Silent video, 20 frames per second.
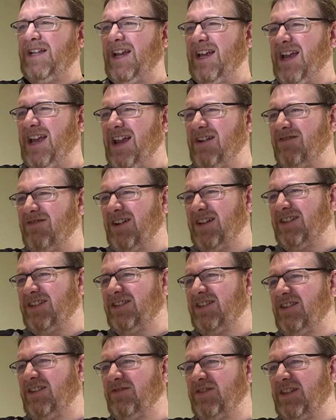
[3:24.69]
I can't really
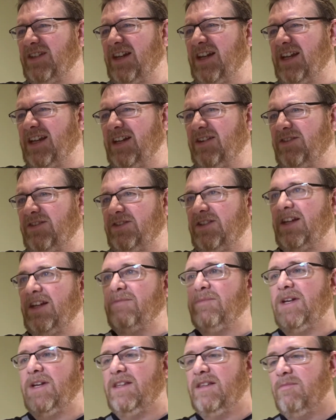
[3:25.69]
see if there's any kind of
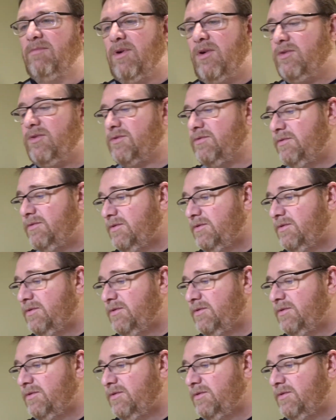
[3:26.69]
sediment in the bottle,